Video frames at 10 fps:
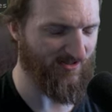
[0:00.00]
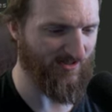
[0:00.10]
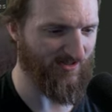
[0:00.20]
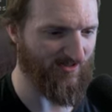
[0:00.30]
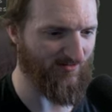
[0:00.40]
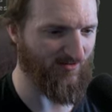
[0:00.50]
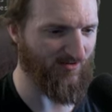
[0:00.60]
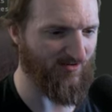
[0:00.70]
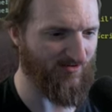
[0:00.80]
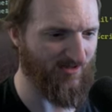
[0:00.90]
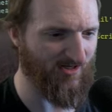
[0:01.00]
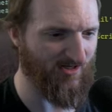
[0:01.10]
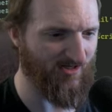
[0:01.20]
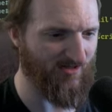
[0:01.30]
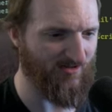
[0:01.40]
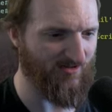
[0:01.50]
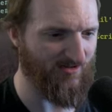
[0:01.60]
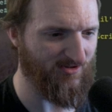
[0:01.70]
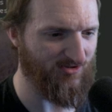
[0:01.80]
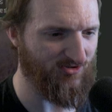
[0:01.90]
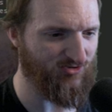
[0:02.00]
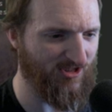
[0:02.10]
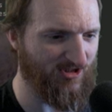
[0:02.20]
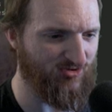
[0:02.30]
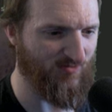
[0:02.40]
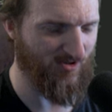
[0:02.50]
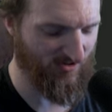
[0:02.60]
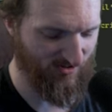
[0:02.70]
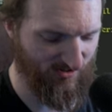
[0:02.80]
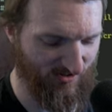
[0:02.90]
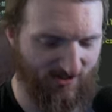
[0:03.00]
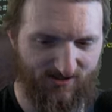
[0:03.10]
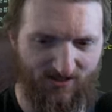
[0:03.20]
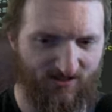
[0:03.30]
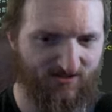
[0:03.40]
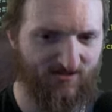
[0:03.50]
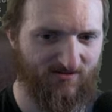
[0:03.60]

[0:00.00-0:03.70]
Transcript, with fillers: and then we'll uh, change word, and then